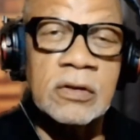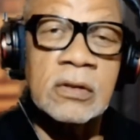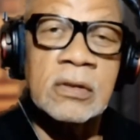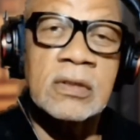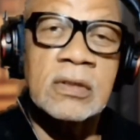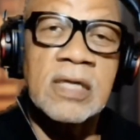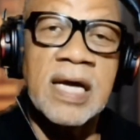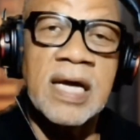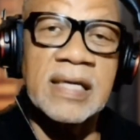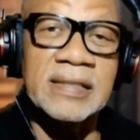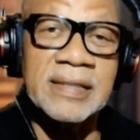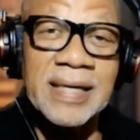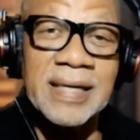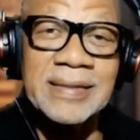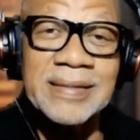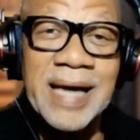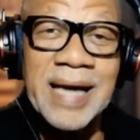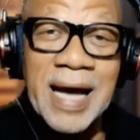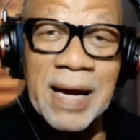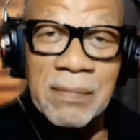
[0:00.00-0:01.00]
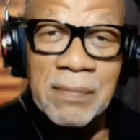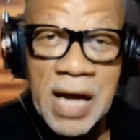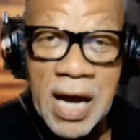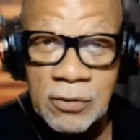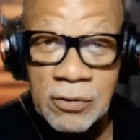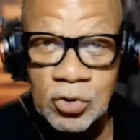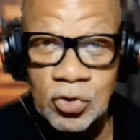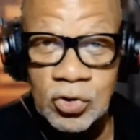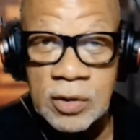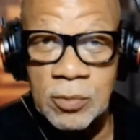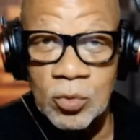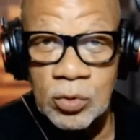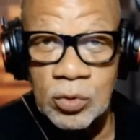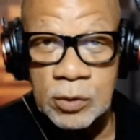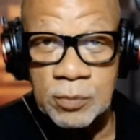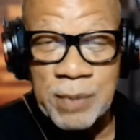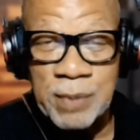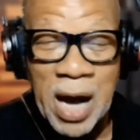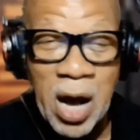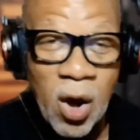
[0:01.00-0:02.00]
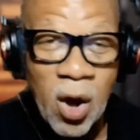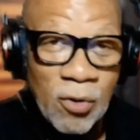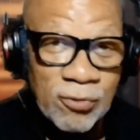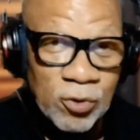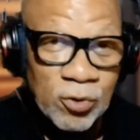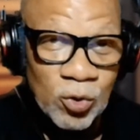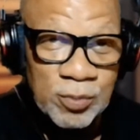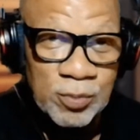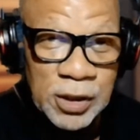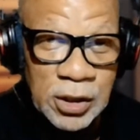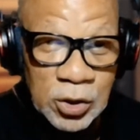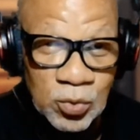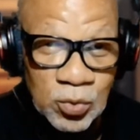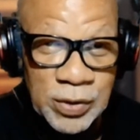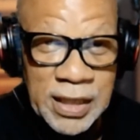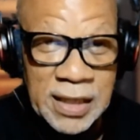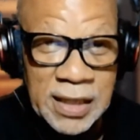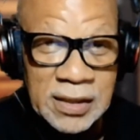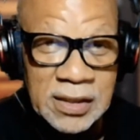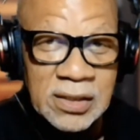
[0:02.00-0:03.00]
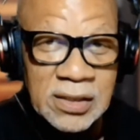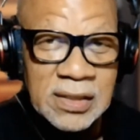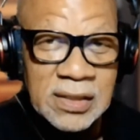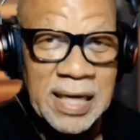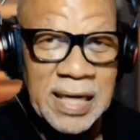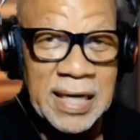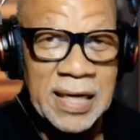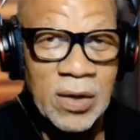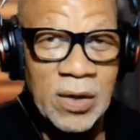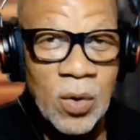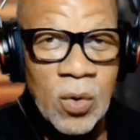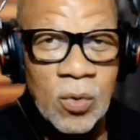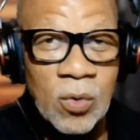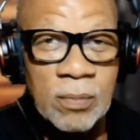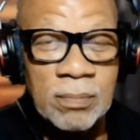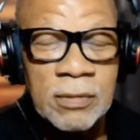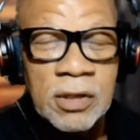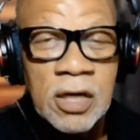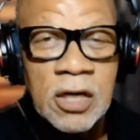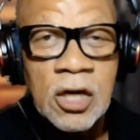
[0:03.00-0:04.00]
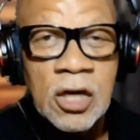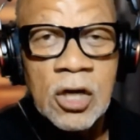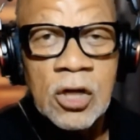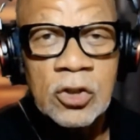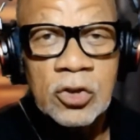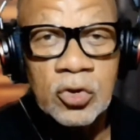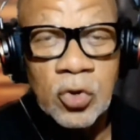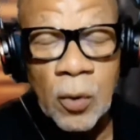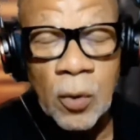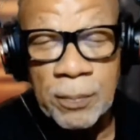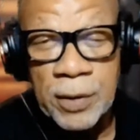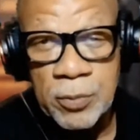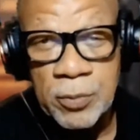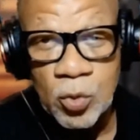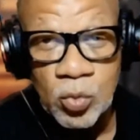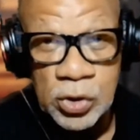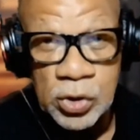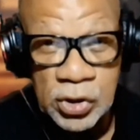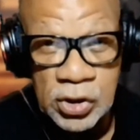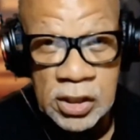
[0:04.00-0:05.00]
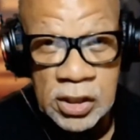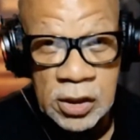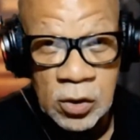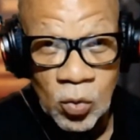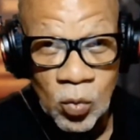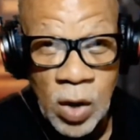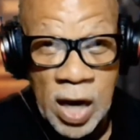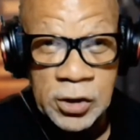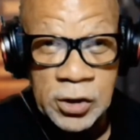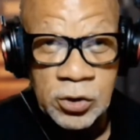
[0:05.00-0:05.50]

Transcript: at that time, live streaming was powerful because we had to stay at home. So people would sit and watch you for